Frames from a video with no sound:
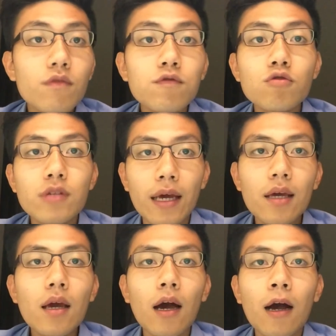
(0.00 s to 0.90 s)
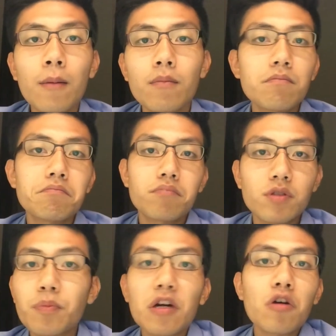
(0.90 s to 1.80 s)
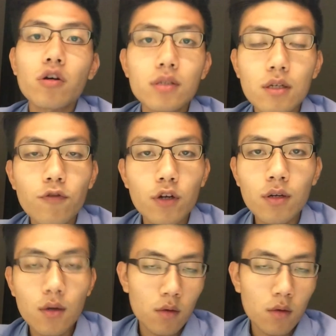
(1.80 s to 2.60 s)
full day, spread across the different